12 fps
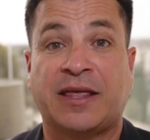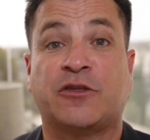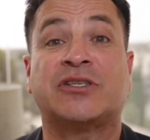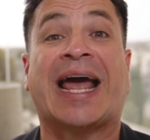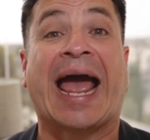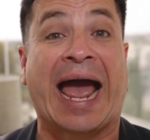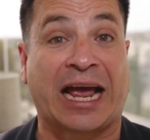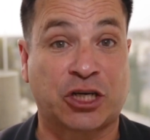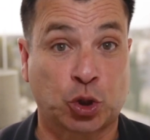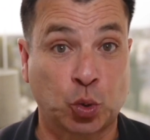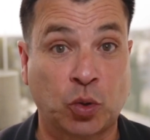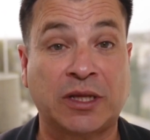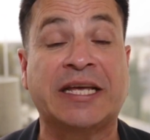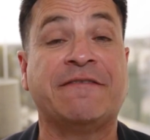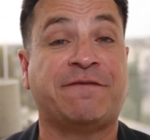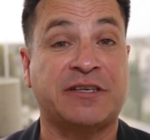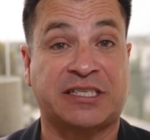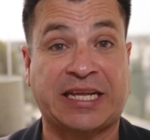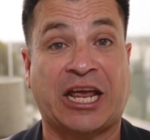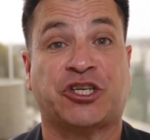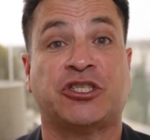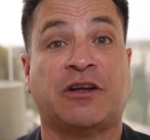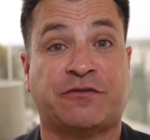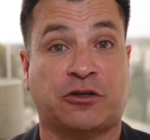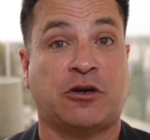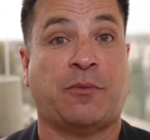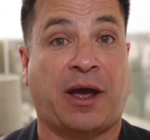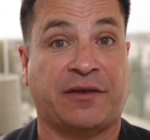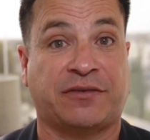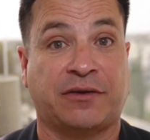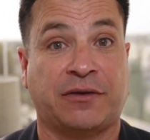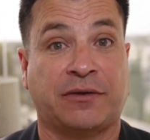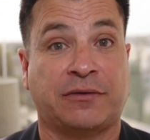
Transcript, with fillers: There's actual infestation of termites.